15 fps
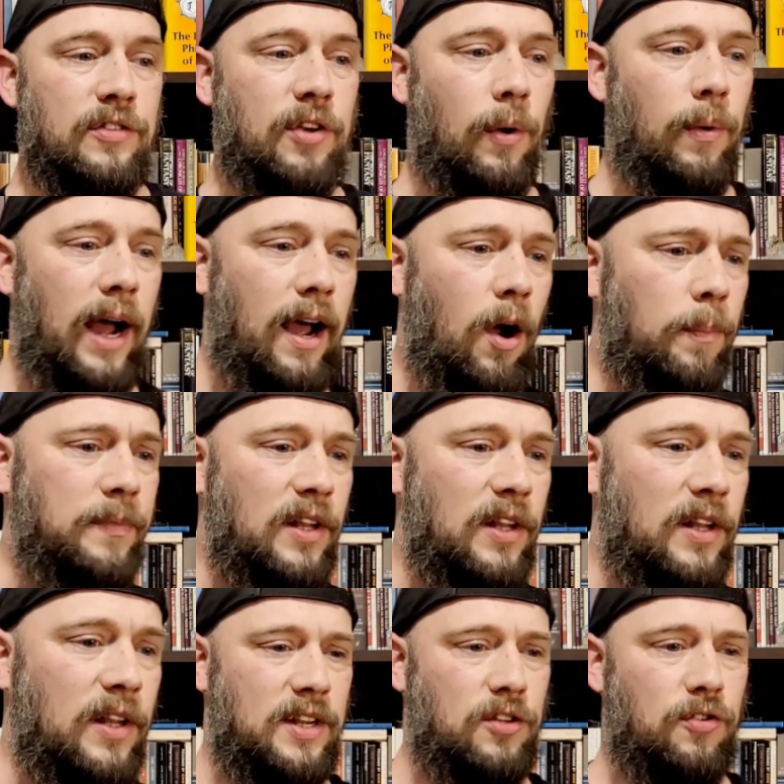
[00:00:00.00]
So I hope
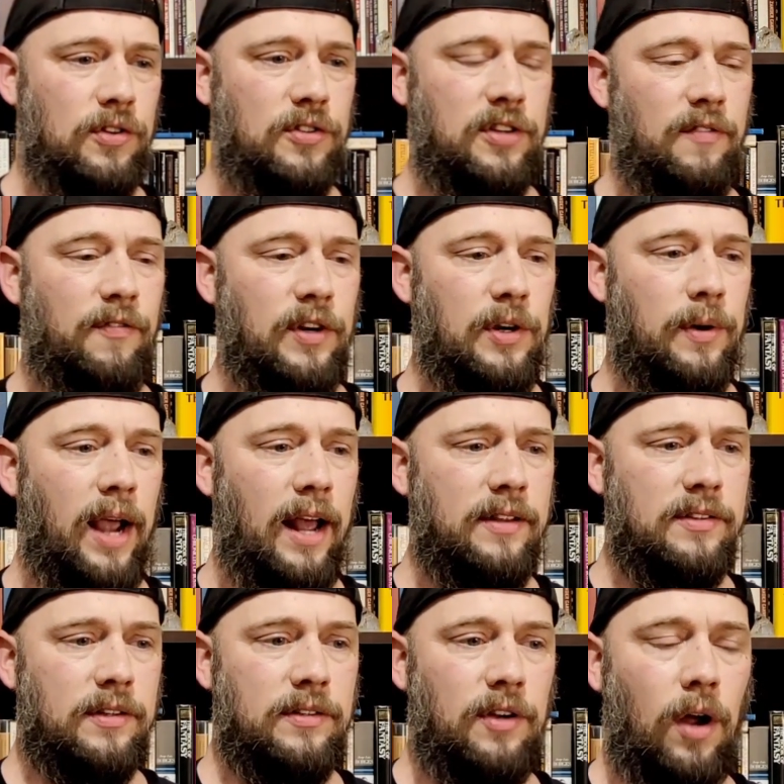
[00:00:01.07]
this was interesting for you
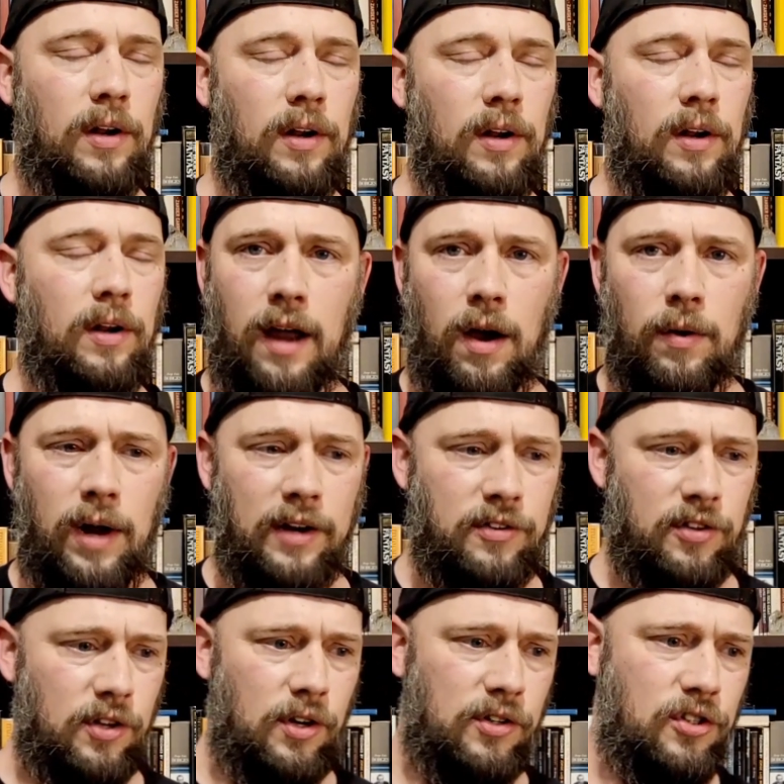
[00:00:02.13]
guys. Y'all let me know.
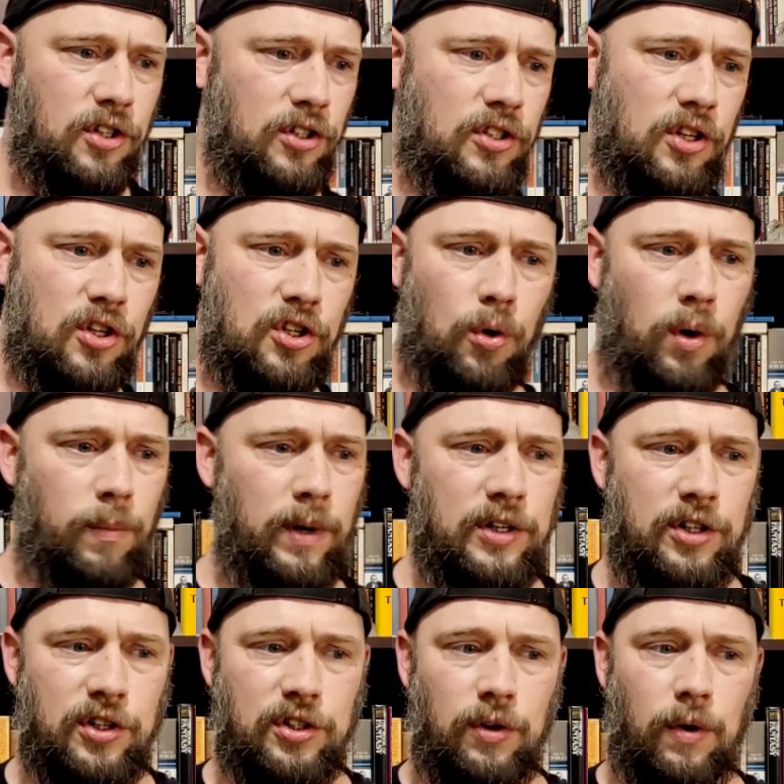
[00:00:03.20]
It's just a short
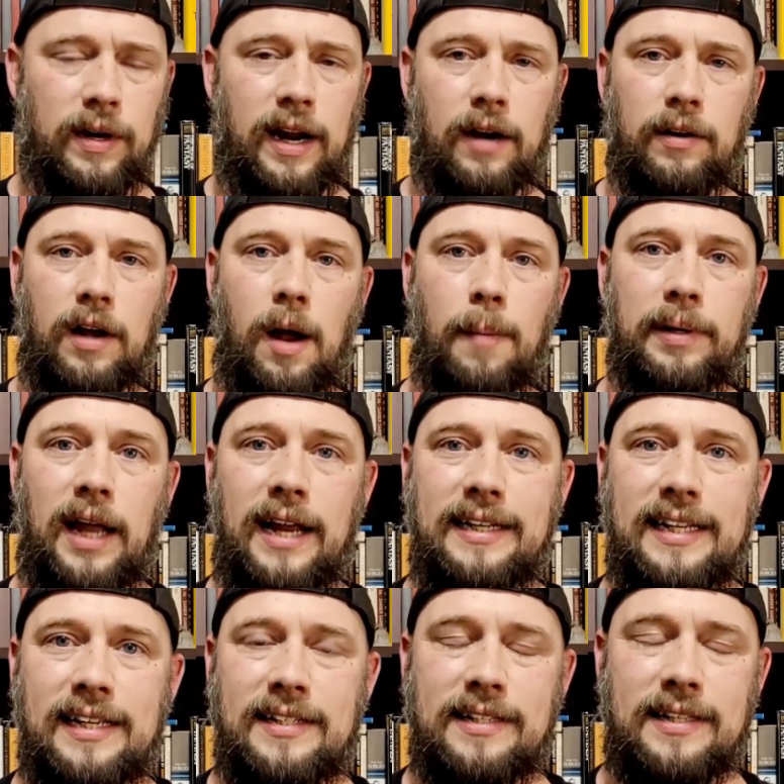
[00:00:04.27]
one, just throwing out a couple
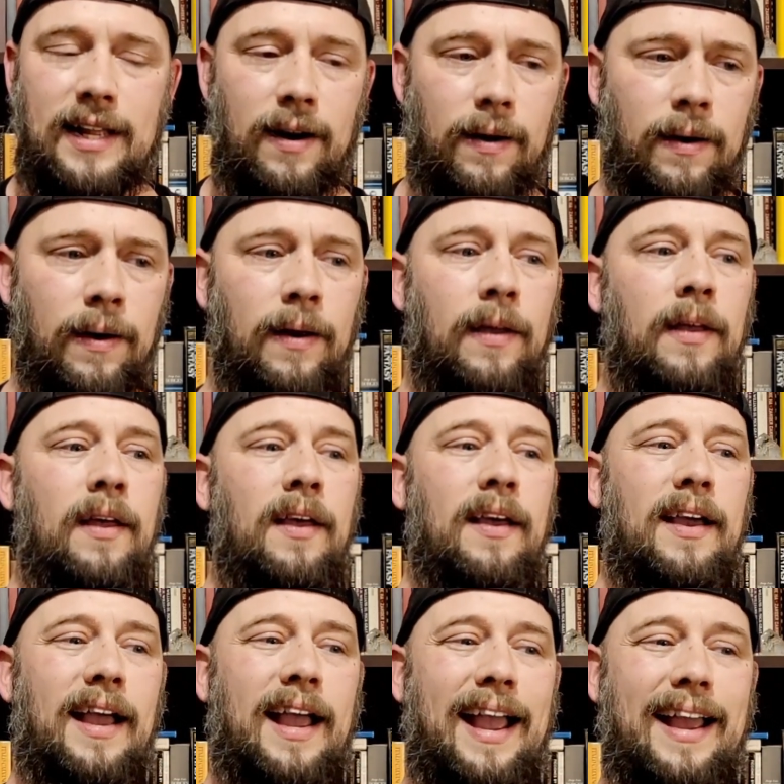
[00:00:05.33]
ideas there.
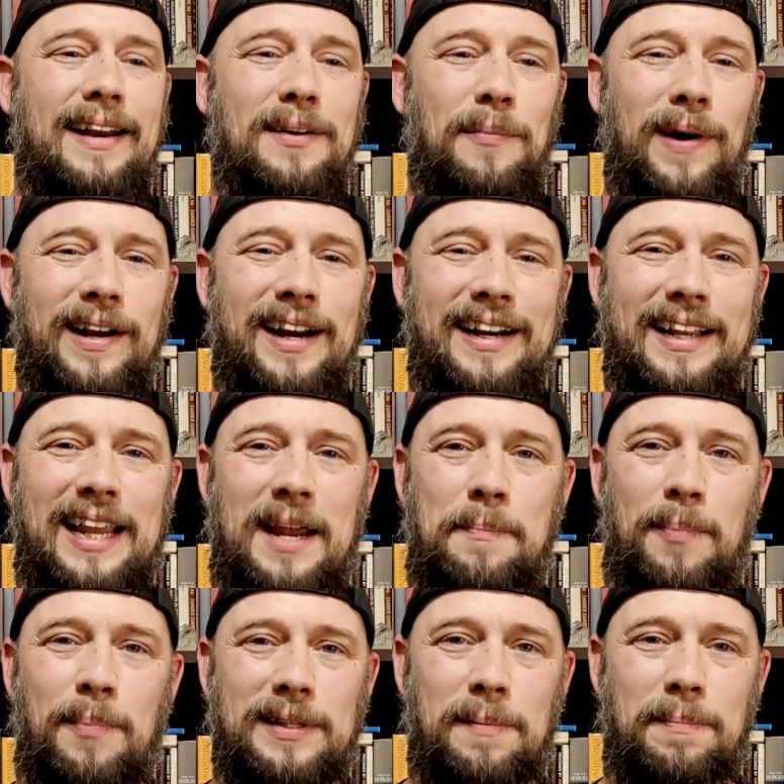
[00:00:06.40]
And we're going to
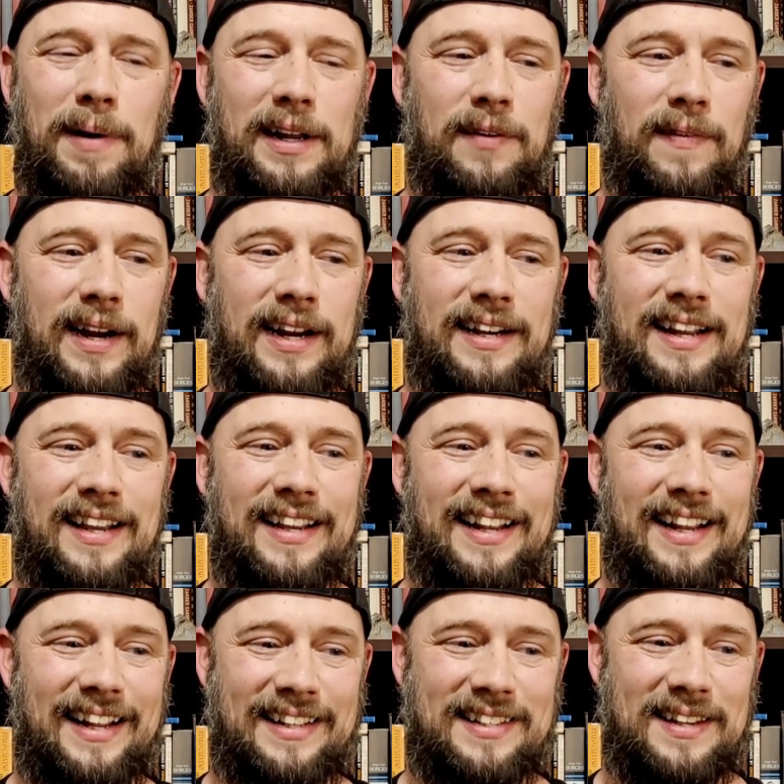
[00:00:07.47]
keep with the buddy read.
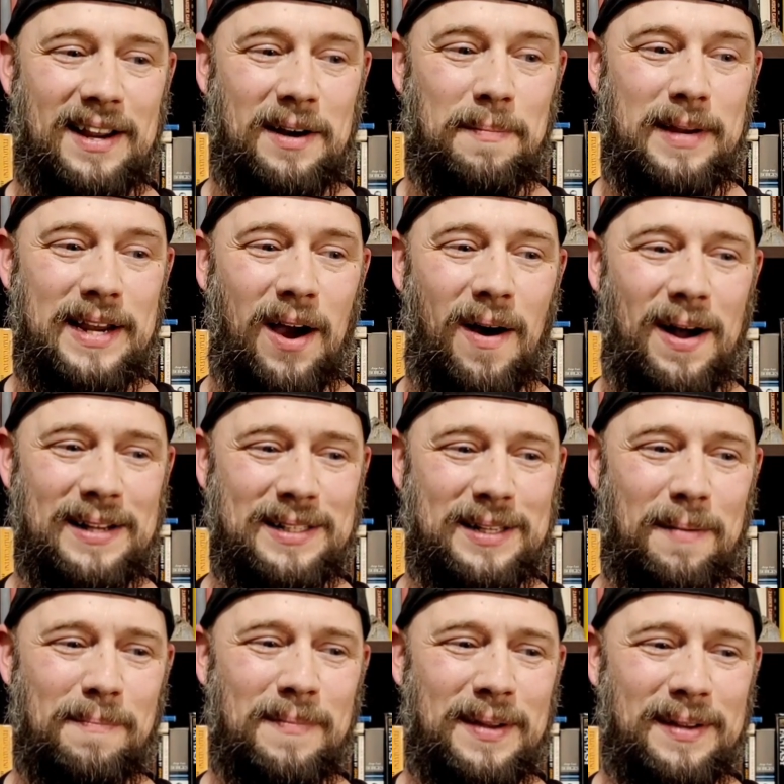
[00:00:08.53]
It's going to be
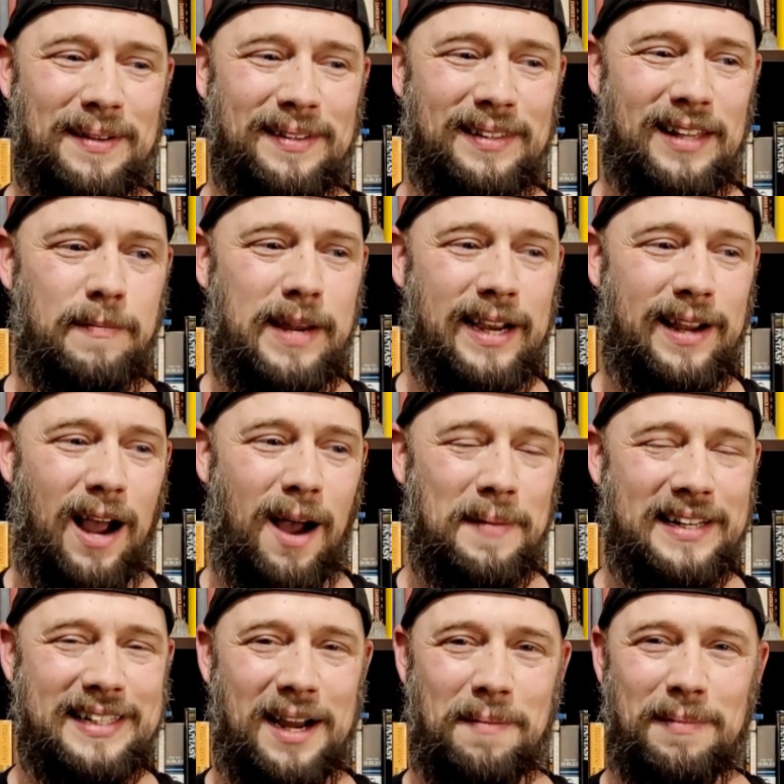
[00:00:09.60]
awesome. Leave me a
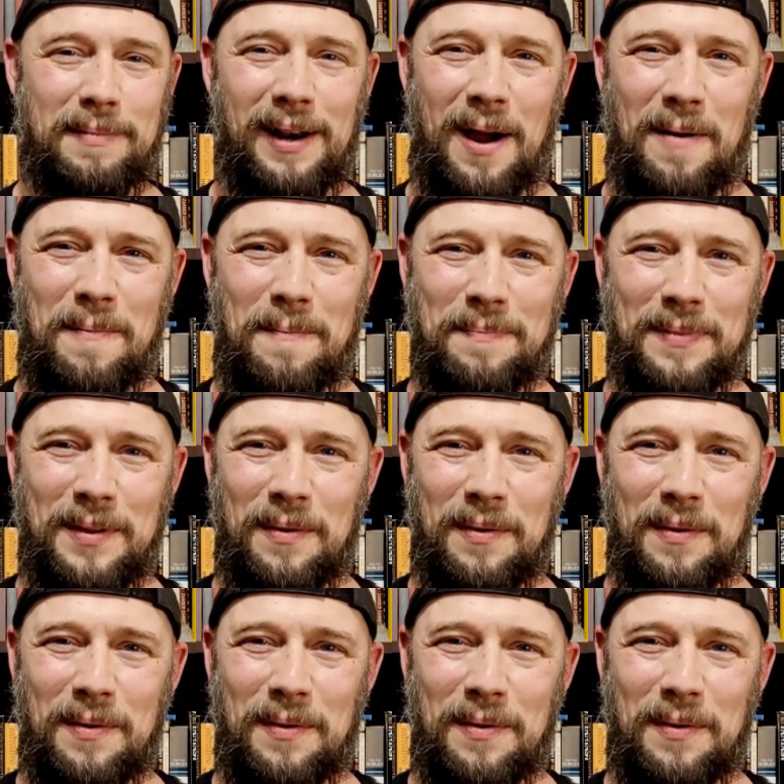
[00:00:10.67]
comment down below.